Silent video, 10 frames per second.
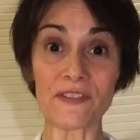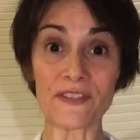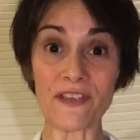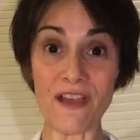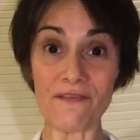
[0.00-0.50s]

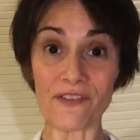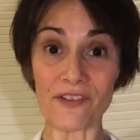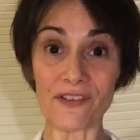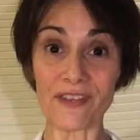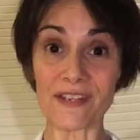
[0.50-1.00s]

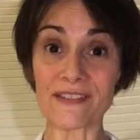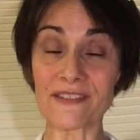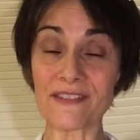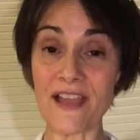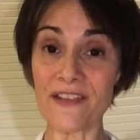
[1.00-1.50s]
discovered that
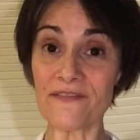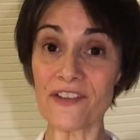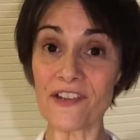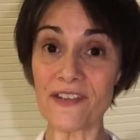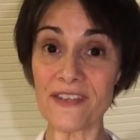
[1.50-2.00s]
it's not
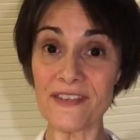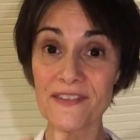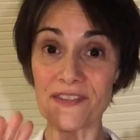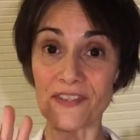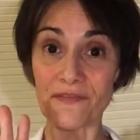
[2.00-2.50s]
very
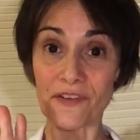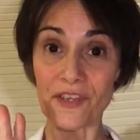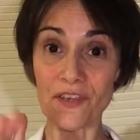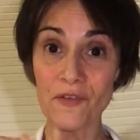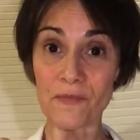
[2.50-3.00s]
easy for
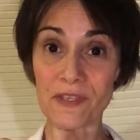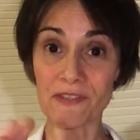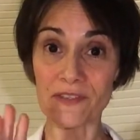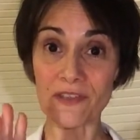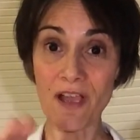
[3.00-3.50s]

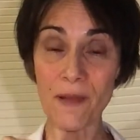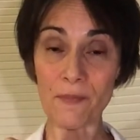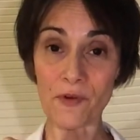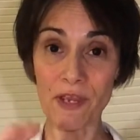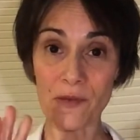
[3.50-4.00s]
humans to
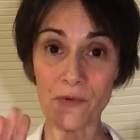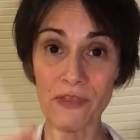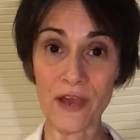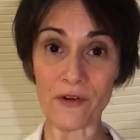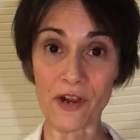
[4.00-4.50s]
operate
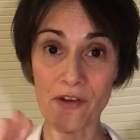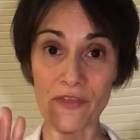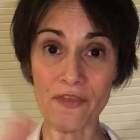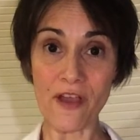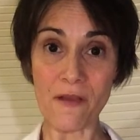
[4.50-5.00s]
without our
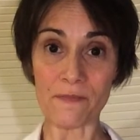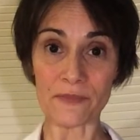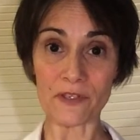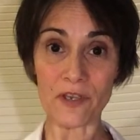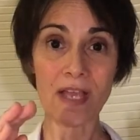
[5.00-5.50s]

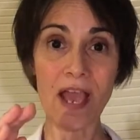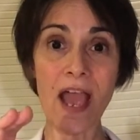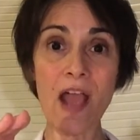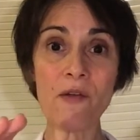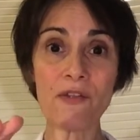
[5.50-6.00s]
thumbs.
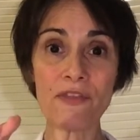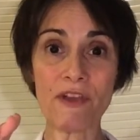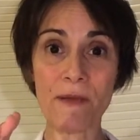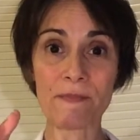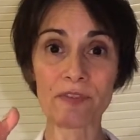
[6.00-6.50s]
Our
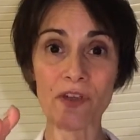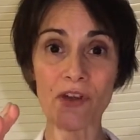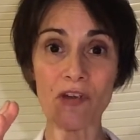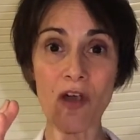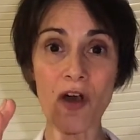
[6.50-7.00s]
thumbs
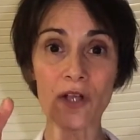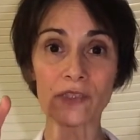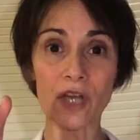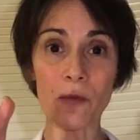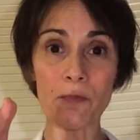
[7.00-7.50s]
are
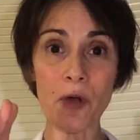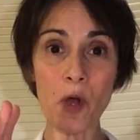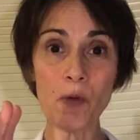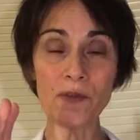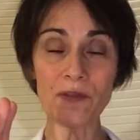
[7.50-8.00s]
called
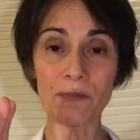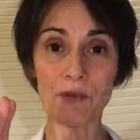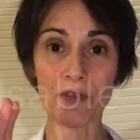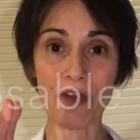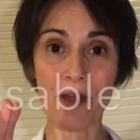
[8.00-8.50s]

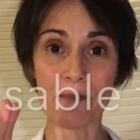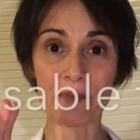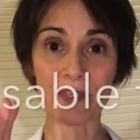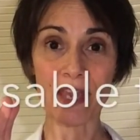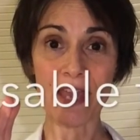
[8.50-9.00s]
opposable
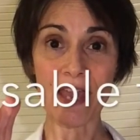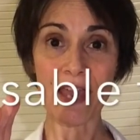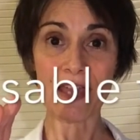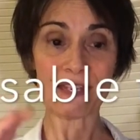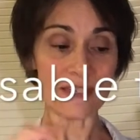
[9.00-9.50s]
thumbs,
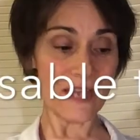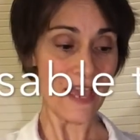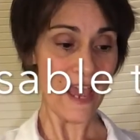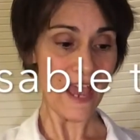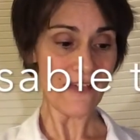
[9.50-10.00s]
and
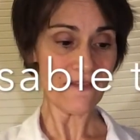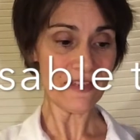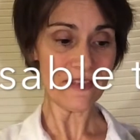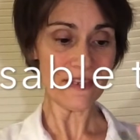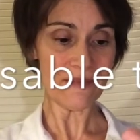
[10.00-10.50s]

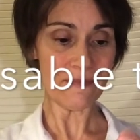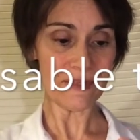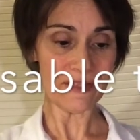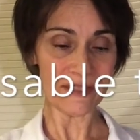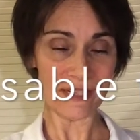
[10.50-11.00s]
having the
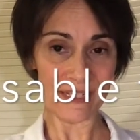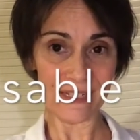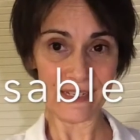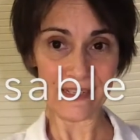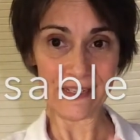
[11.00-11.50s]
ability
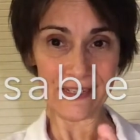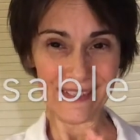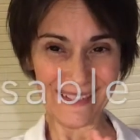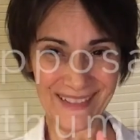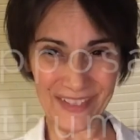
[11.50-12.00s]

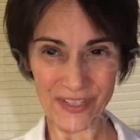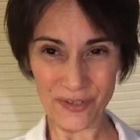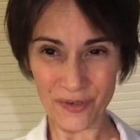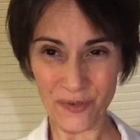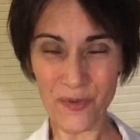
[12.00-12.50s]

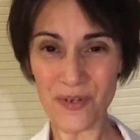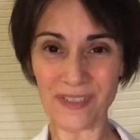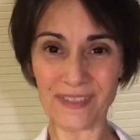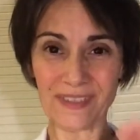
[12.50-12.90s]
to